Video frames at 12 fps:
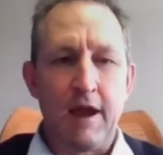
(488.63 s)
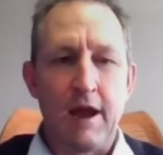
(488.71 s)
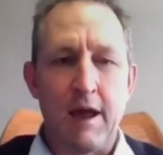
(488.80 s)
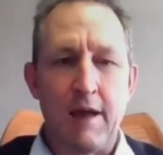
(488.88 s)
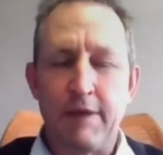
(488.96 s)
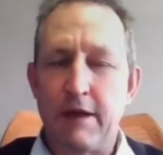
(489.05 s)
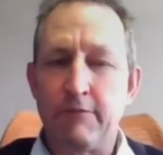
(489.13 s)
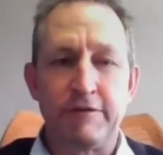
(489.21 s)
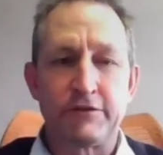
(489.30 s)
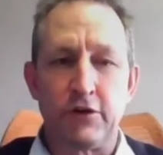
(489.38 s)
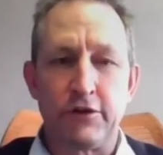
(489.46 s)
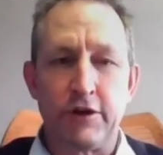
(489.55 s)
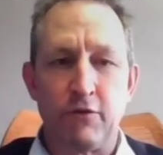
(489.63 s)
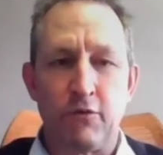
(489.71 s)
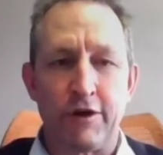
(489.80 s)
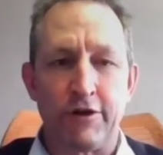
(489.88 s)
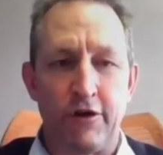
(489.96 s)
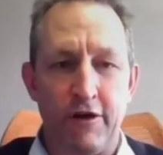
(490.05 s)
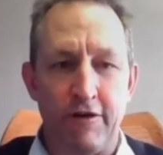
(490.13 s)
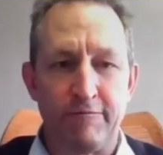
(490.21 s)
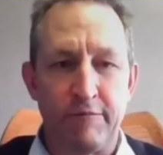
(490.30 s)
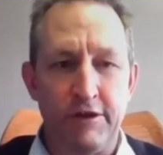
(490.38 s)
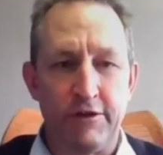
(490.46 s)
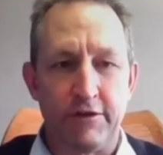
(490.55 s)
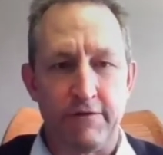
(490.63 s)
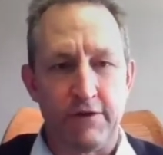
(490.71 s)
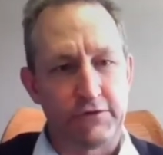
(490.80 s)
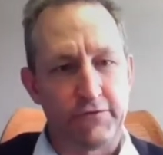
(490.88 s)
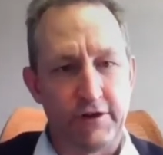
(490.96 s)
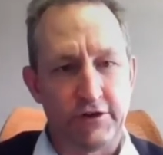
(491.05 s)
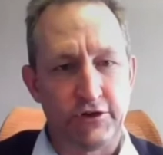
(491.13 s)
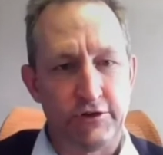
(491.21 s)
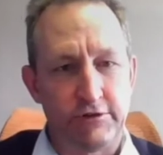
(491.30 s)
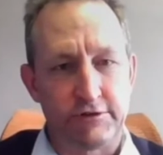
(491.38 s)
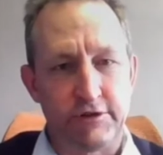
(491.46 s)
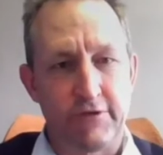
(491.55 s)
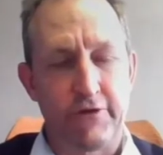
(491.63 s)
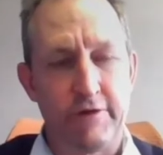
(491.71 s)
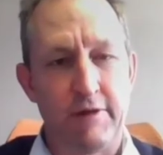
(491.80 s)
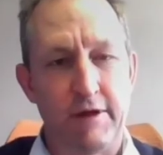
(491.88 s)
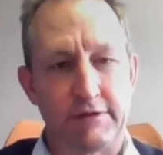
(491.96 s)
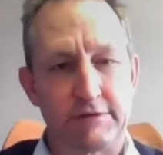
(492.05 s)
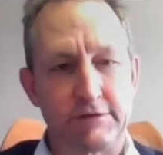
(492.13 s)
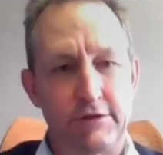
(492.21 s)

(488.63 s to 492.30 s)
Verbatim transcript: and we've sold over 1.5 million of those face shields in 3 months.